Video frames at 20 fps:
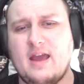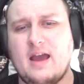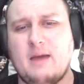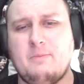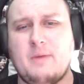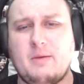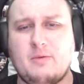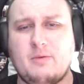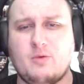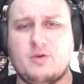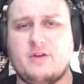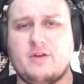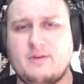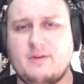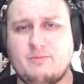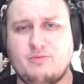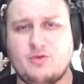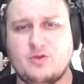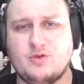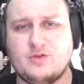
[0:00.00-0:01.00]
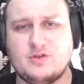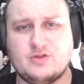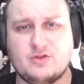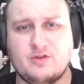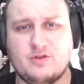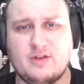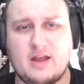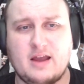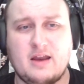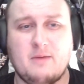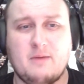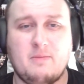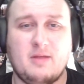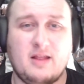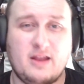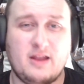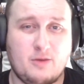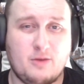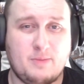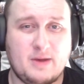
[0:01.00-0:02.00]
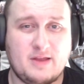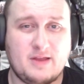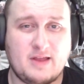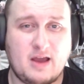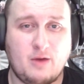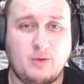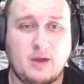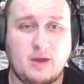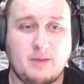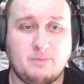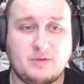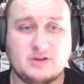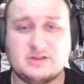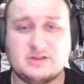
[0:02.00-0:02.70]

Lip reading: maybe it would have improved the storyline a little bit that way. But I said